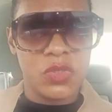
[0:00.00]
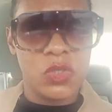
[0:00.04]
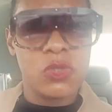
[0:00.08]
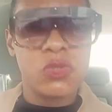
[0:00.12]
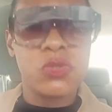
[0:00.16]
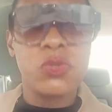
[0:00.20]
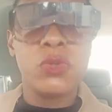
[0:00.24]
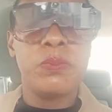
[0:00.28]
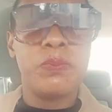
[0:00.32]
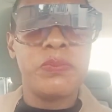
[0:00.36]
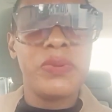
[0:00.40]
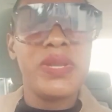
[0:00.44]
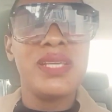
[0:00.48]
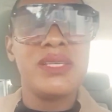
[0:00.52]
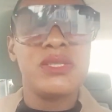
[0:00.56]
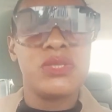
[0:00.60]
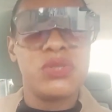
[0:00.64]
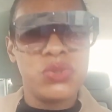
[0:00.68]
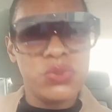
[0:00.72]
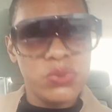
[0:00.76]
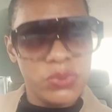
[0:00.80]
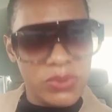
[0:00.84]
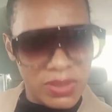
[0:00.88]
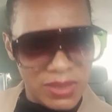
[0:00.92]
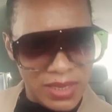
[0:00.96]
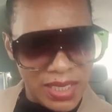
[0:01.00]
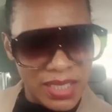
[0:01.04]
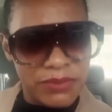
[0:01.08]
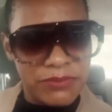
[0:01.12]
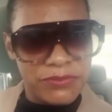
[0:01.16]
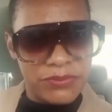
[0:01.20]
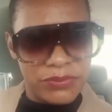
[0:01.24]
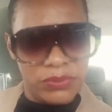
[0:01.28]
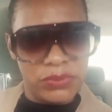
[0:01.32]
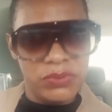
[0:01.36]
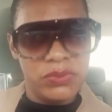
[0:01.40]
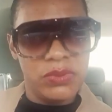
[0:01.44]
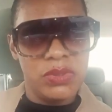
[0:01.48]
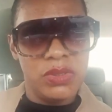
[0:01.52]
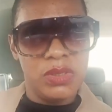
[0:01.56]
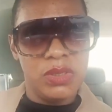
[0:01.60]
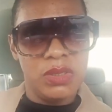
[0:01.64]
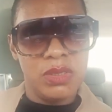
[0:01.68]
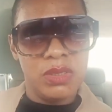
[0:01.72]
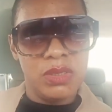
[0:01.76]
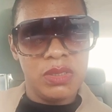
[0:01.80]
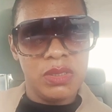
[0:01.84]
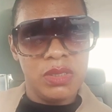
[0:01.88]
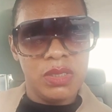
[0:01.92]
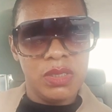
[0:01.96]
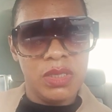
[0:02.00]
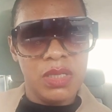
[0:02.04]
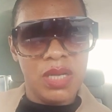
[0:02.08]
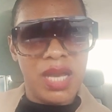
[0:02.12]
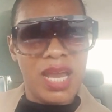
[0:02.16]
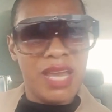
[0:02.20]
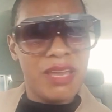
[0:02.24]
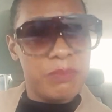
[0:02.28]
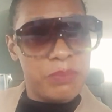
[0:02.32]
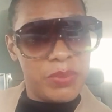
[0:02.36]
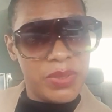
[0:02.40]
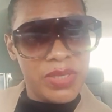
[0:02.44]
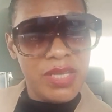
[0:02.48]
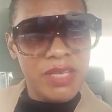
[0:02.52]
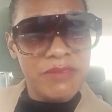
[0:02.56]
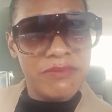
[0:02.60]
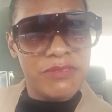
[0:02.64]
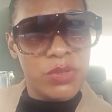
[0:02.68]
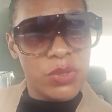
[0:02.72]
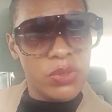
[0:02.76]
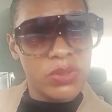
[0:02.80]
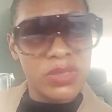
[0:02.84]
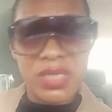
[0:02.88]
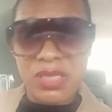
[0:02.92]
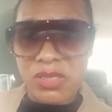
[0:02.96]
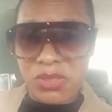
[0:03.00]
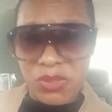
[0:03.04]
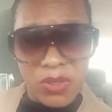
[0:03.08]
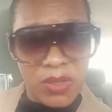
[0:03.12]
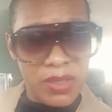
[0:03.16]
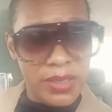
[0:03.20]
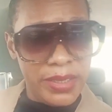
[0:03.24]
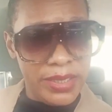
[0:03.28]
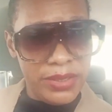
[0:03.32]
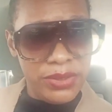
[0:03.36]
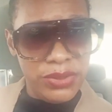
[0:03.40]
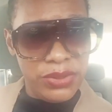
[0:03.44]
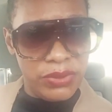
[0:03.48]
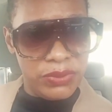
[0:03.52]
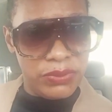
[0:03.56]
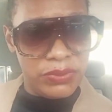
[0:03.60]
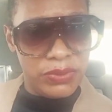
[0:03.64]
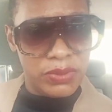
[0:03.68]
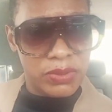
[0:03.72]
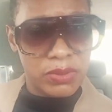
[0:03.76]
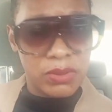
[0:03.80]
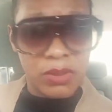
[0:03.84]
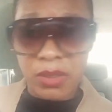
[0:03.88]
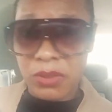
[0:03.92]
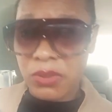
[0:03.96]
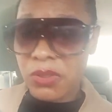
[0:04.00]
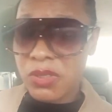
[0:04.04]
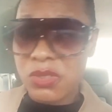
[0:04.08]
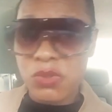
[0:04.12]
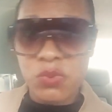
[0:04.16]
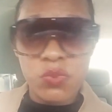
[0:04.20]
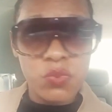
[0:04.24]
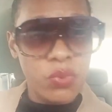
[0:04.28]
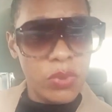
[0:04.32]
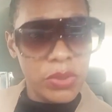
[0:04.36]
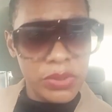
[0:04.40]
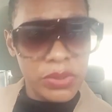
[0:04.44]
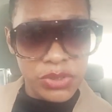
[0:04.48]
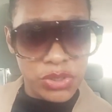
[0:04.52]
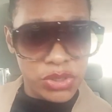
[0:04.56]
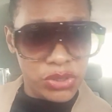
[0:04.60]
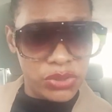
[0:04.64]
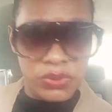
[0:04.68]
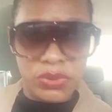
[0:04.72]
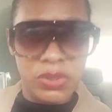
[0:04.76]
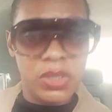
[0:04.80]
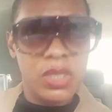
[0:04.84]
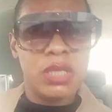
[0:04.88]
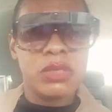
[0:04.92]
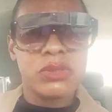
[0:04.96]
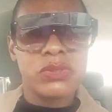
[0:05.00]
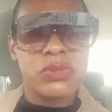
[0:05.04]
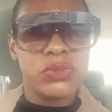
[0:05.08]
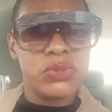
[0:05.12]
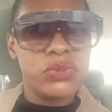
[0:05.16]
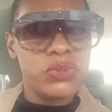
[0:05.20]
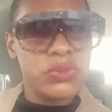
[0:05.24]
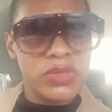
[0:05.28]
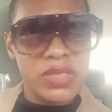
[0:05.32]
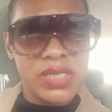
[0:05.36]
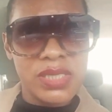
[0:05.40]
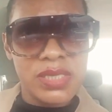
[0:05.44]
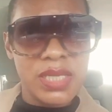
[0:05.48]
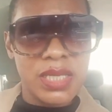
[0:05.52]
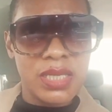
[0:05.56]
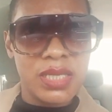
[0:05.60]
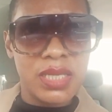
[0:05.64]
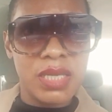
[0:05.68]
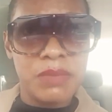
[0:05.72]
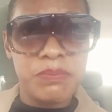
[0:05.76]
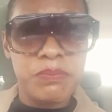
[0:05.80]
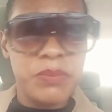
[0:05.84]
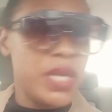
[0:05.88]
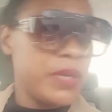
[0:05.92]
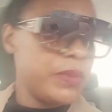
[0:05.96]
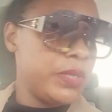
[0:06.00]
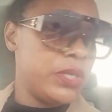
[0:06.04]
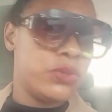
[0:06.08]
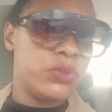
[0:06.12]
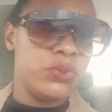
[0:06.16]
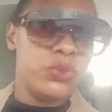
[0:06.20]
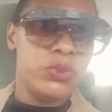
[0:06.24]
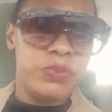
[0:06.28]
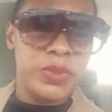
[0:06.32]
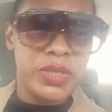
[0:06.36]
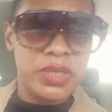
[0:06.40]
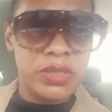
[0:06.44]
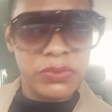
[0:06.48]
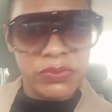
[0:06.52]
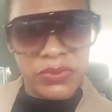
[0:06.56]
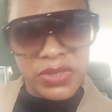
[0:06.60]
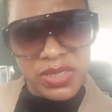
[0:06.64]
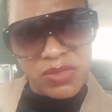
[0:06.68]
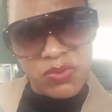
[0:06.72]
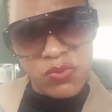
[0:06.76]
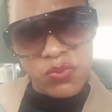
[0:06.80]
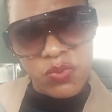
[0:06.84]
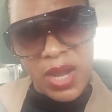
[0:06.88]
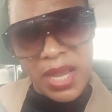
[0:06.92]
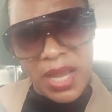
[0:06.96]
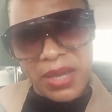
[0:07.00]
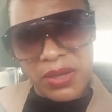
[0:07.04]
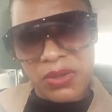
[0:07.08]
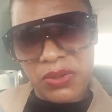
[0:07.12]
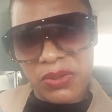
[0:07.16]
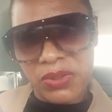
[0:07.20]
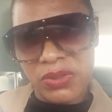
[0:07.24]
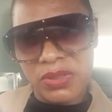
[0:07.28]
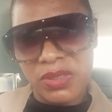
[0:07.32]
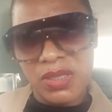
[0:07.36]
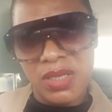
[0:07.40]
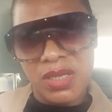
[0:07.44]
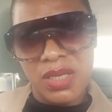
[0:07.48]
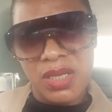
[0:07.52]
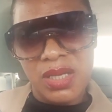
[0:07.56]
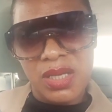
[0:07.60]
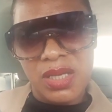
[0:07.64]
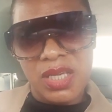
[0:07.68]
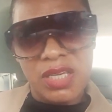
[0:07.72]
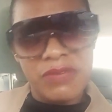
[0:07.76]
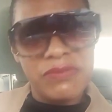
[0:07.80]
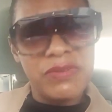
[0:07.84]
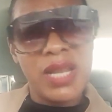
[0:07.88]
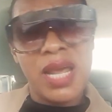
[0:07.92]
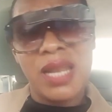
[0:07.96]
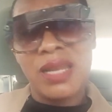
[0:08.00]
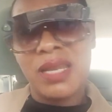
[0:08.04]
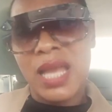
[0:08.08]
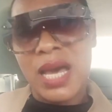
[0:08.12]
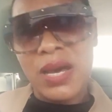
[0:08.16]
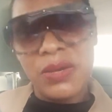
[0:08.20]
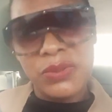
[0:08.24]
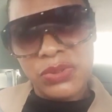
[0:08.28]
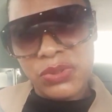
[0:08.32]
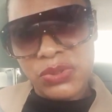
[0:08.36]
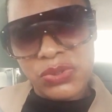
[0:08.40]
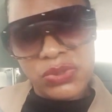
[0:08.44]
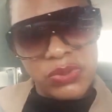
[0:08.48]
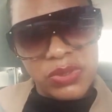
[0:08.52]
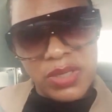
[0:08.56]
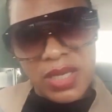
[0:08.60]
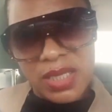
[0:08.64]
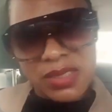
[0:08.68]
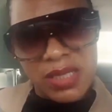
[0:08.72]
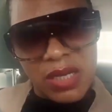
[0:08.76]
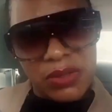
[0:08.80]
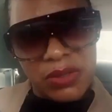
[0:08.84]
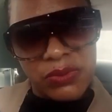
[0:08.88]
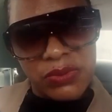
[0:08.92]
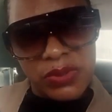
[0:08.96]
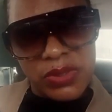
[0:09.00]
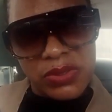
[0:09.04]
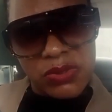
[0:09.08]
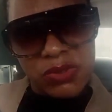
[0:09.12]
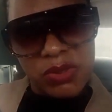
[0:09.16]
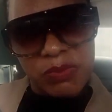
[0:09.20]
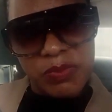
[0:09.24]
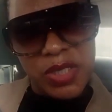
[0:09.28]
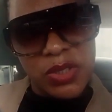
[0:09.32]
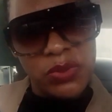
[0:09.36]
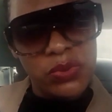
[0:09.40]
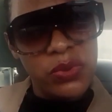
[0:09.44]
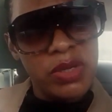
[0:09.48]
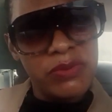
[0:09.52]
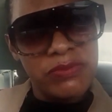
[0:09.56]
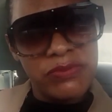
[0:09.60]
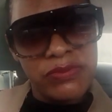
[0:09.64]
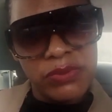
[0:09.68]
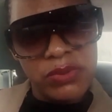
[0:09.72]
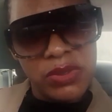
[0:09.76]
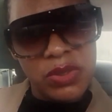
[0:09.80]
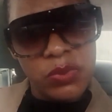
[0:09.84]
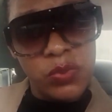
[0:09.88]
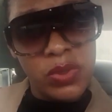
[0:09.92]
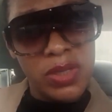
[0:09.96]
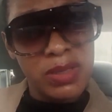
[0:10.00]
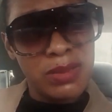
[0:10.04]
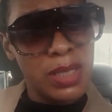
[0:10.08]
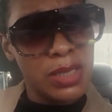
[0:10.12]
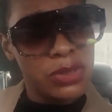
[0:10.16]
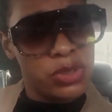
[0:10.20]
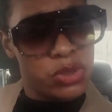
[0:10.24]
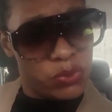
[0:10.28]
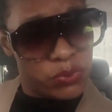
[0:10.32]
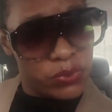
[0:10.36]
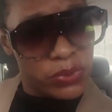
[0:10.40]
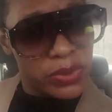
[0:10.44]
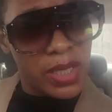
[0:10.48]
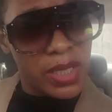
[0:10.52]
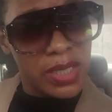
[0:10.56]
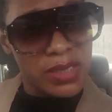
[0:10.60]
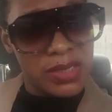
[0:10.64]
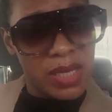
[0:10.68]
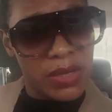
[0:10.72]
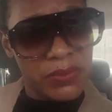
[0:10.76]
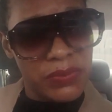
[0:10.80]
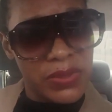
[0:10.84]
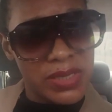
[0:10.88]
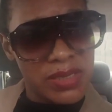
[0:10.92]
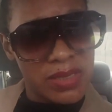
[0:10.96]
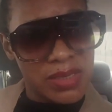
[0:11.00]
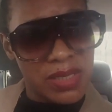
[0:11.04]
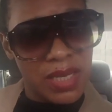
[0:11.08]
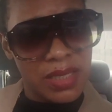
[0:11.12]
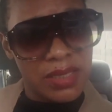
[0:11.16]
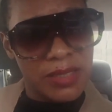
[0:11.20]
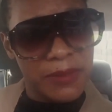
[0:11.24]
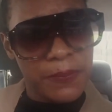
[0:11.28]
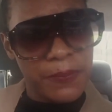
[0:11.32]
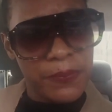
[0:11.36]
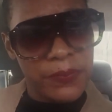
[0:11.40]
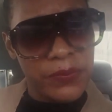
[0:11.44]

So please do the needful. I believe God is calling you. God doesn't want you to do this again. May it could be the reason why God even allowed you to get across to me, knowing fully well that you will get arrested.